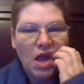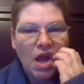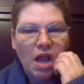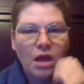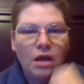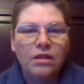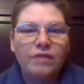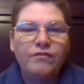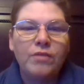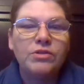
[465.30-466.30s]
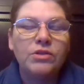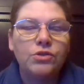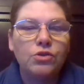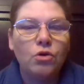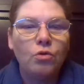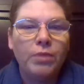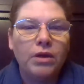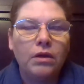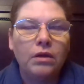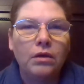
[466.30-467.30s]
And the pharmacist told
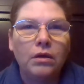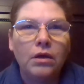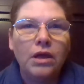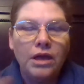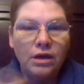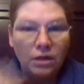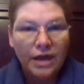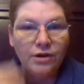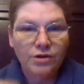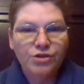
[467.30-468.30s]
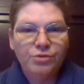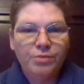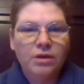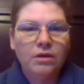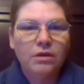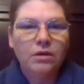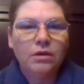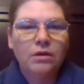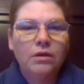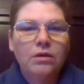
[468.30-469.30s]
me in a letter to me,
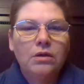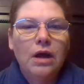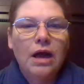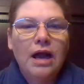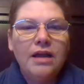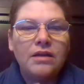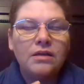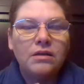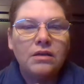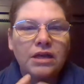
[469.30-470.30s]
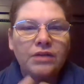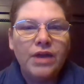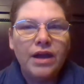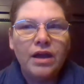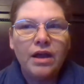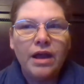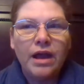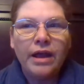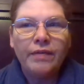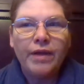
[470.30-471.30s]
I didn't need that
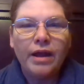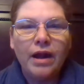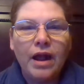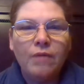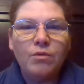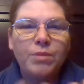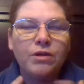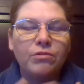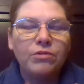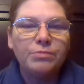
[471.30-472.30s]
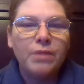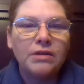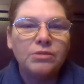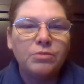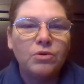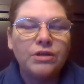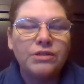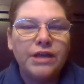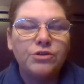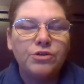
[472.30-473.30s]
and that I would be irresponsible and
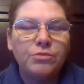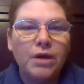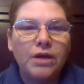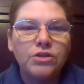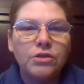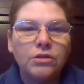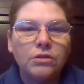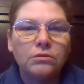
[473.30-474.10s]
take too much.